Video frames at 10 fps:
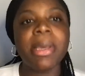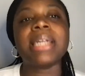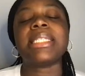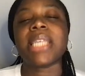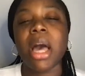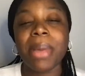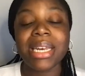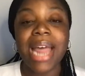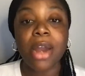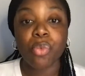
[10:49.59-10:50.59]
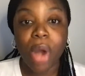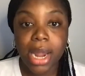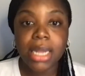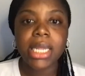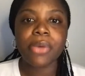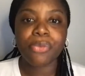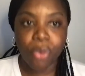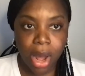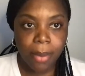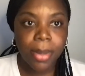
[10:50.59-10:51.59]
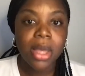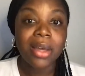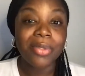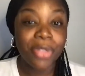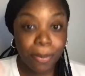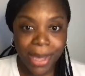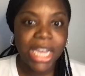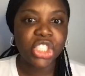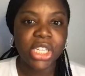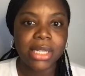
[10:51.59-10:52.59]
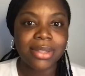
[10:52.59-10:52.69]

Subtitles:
because it's coming directly from the patient.